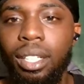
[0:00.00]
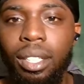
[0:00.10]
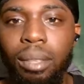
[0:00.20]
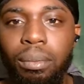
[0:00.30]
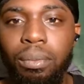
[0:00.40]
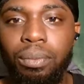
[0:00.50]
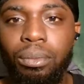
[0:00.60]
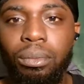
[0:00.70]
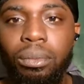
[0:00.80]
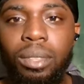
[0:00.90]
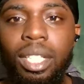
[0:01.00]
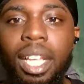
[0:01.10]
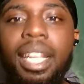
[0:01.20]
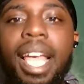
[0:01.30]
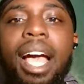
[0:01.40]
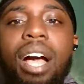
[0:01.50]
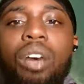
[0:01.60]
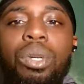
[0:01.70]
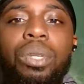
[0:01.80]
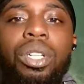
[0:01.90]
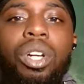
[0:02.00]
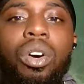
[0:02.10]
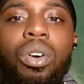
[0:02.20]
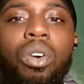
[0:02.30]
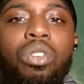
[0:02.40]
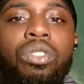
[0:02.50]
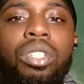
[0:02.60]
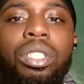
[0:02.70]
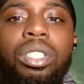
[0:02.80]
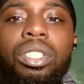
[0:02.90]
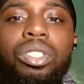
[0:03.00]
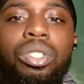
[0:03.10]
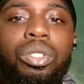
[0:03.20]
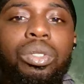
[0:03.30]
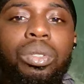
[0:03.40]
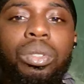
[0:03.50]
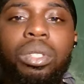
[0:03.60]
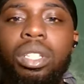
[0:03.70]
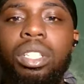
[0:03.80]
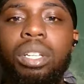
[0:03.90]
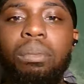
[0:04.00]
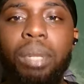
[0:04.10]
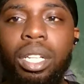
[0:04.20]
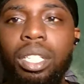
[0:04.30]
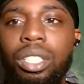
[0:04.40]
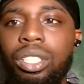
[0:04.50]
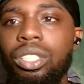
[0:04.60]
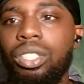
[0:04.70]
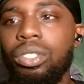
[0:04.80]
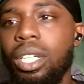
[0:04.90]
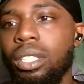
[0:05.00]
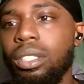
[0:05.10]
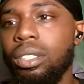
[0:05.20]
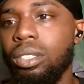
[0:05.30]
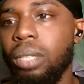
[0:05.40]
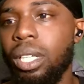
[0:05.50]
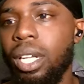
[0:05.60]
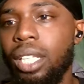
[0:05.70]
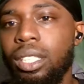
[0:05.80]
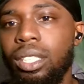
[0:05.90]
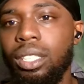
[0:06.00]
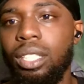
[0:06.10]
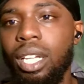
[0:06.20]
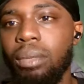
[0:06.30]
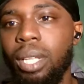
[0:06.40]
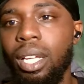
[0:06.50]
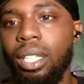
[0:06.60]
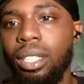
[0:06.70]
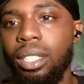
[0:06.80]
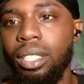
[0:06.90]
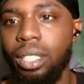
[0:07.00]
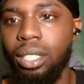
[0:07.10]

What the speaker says: Um, and now we would go over to the bullish trend. So we could actually type that here.